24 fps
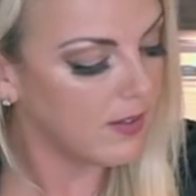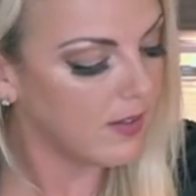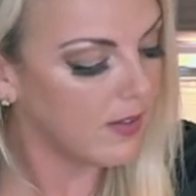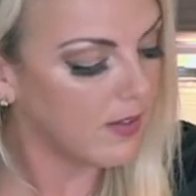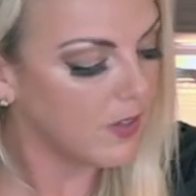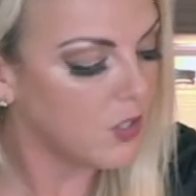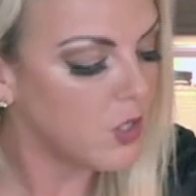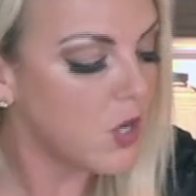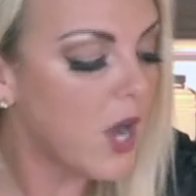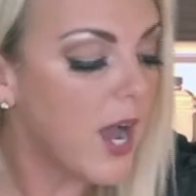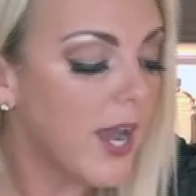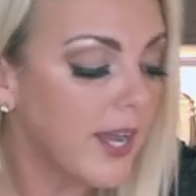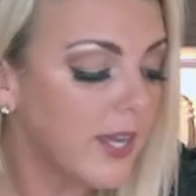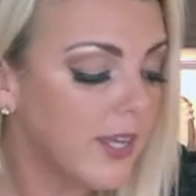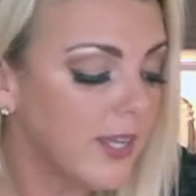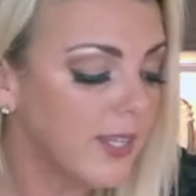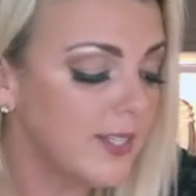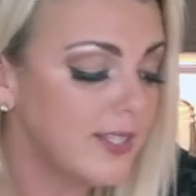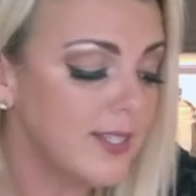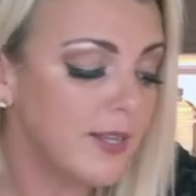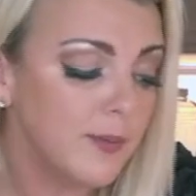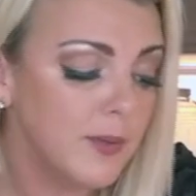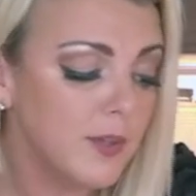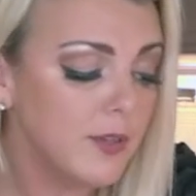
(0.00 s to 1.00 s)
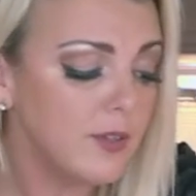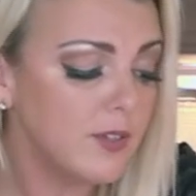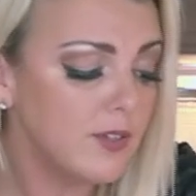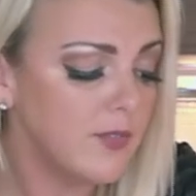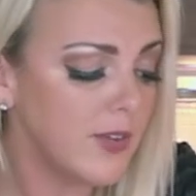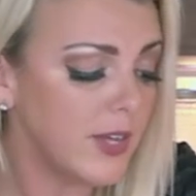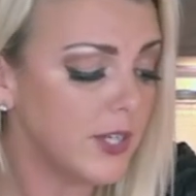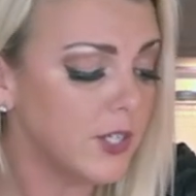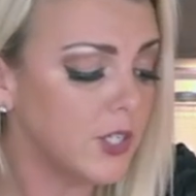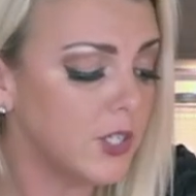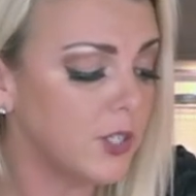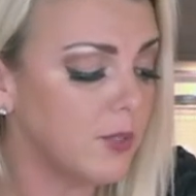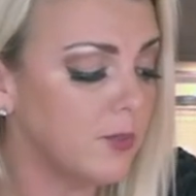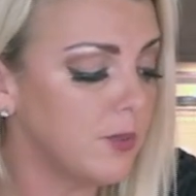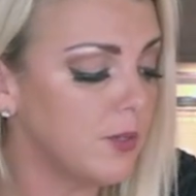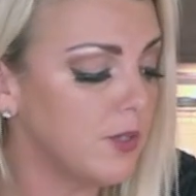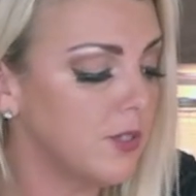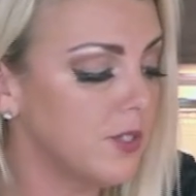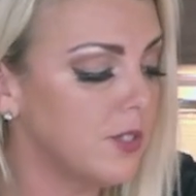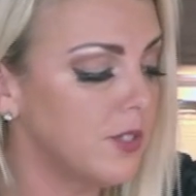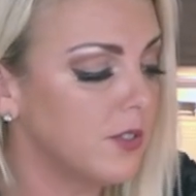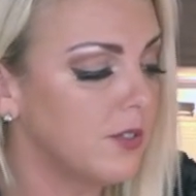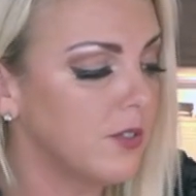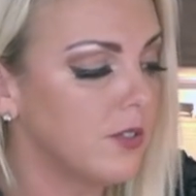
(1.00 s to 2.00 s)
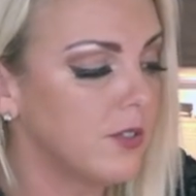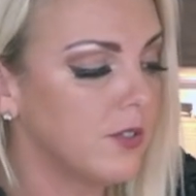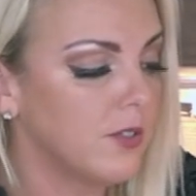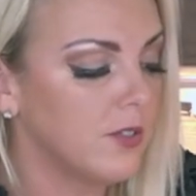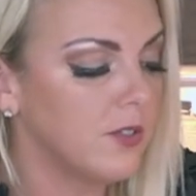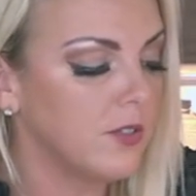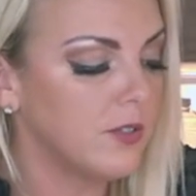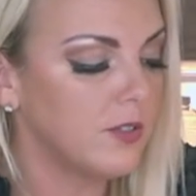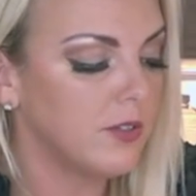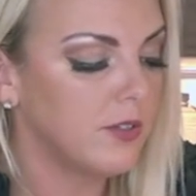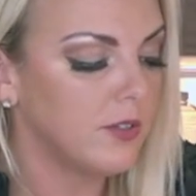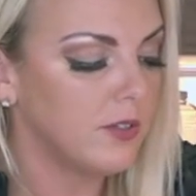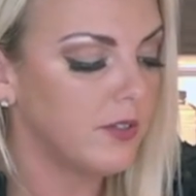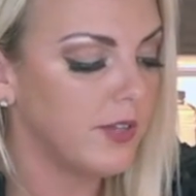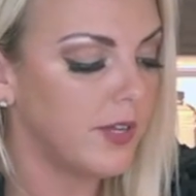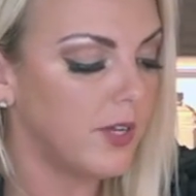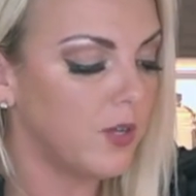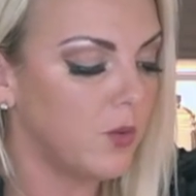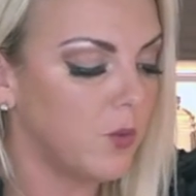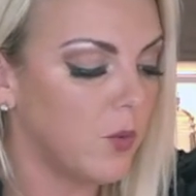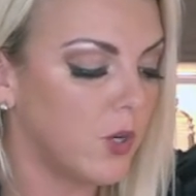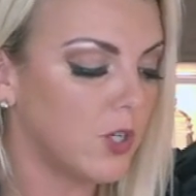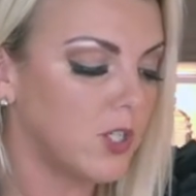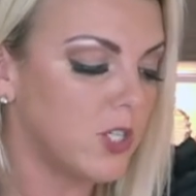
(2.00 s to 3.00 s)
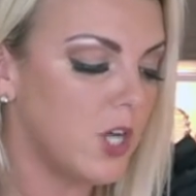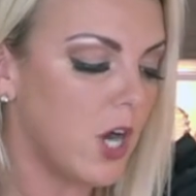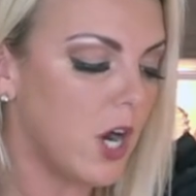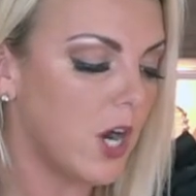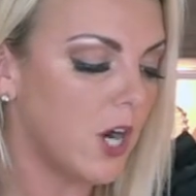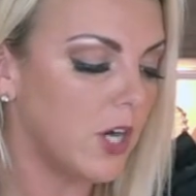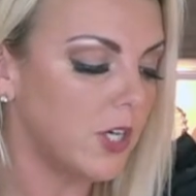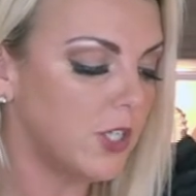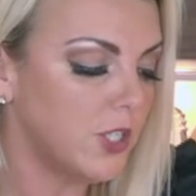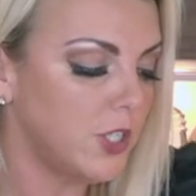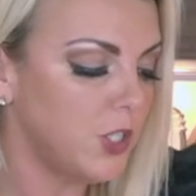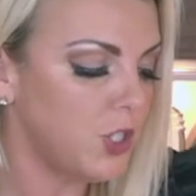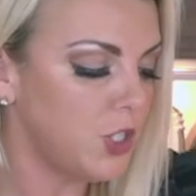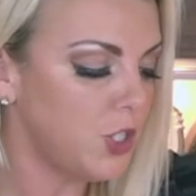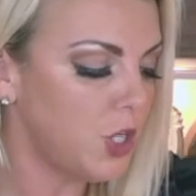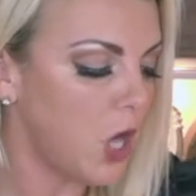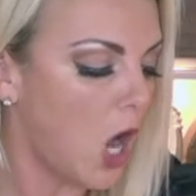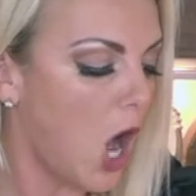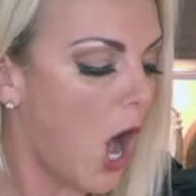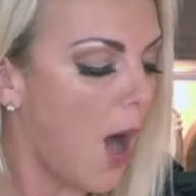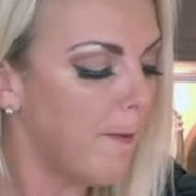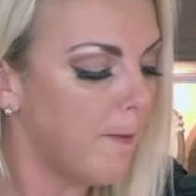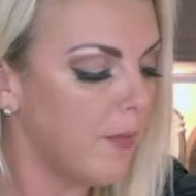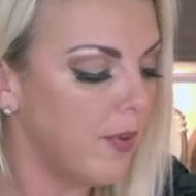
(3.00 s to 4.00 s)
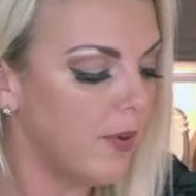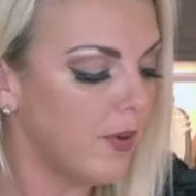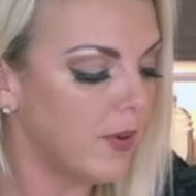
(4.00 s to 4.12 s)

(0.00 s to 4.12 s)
And try and get some of those vegetables that you worked hard to chop.